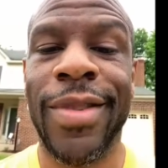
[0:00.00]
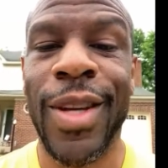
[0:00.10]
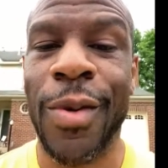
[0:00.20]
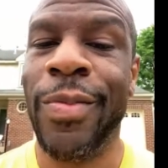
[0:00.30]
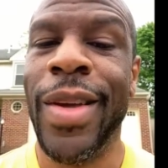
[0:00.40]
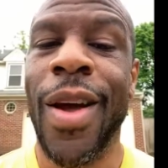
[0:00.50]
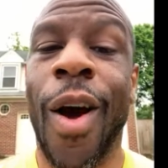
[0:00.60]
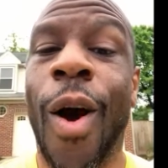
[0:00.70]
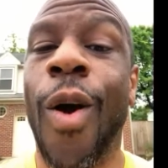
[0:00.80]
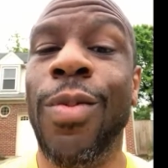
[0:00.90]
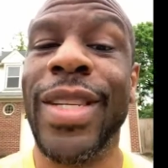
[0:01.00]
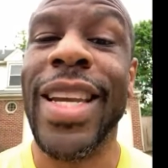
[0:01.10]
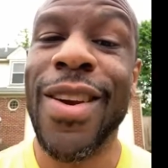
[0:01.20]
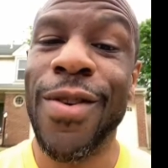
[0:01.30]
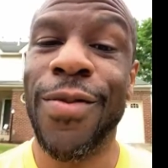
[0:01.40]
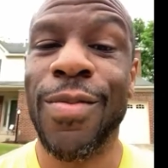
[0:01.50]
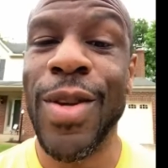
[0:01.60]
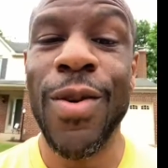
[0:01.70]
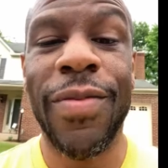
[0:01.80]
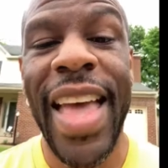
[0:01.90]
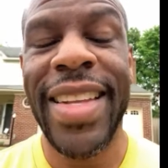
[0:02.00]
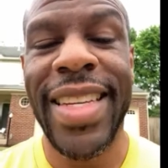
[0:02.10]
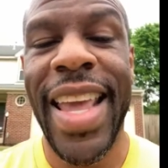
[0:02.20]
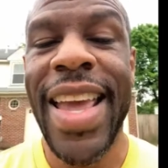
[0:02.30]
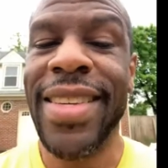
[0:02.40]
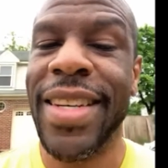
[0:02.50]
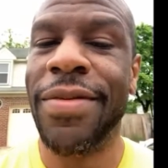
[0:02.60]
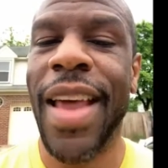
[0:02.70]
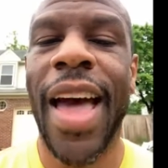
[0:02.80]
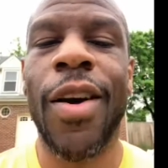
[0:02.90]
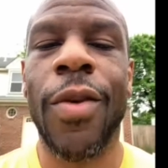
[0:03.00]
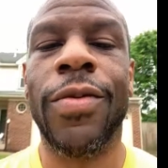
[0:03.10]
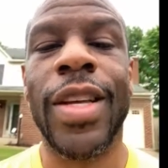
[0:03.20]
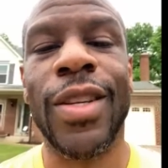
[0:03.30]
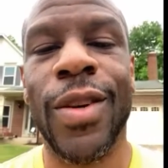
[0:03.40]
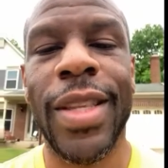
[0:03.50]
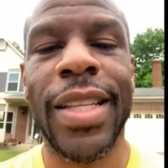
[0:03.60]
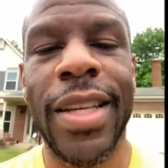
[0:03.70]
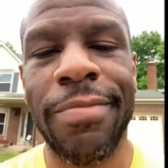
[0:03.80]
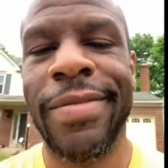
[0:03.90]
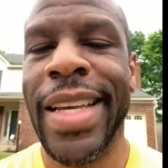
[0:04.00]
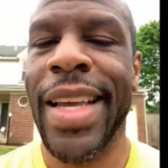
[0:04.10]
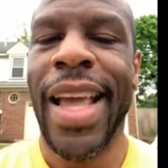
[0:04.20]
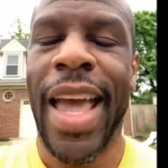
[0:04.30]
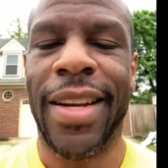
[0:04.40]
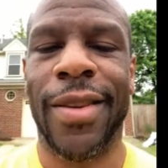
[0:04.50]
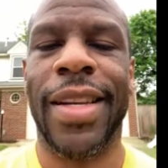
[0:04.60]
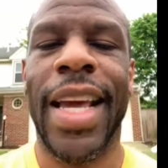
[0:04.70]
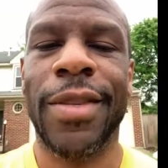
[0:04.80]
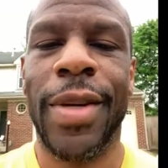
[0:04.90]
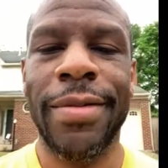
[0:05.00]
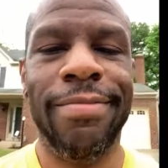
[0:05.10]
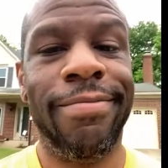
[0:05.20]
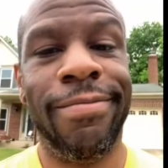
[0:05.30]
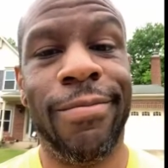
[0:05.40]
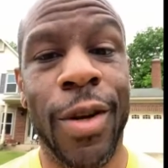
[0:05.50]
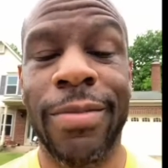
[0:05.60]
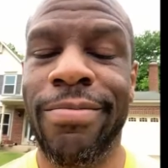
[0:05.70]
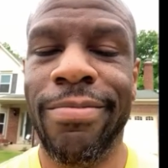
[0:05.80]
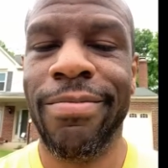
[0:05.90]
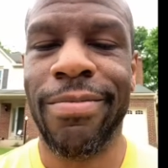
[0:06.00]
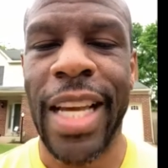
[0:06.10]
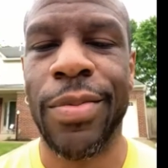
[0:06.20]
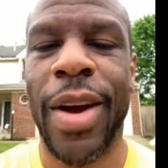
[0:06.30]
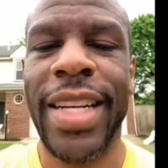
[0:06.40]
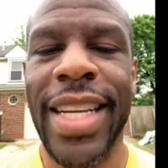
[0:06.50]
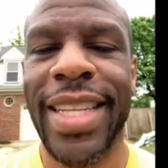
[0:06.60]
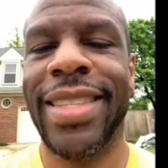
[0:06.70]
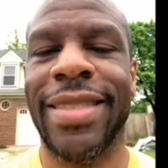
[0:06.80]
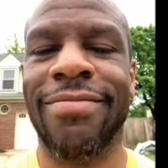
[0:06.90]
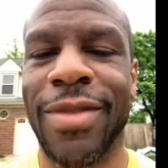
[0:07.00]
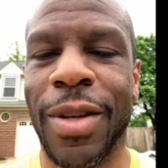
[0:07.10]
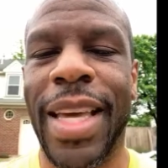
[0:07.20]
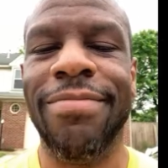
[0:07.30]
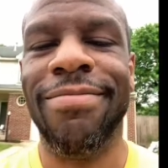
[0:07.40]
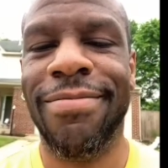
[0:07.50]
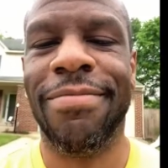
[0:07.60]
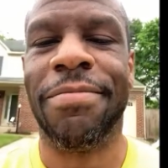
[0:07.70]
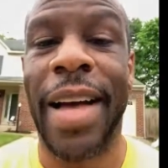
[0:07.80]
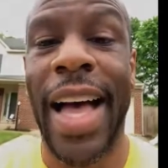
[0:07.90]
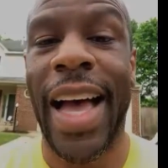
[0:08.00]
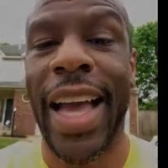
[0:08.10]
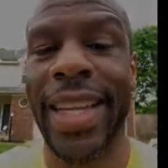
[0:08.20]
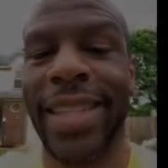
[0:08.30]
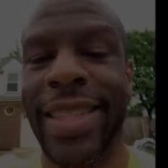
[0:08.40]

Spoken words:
So hope to hear from you if that's the case, and if not, hopefully you enjoyed the clip. And until the next one, next project, until then, bye.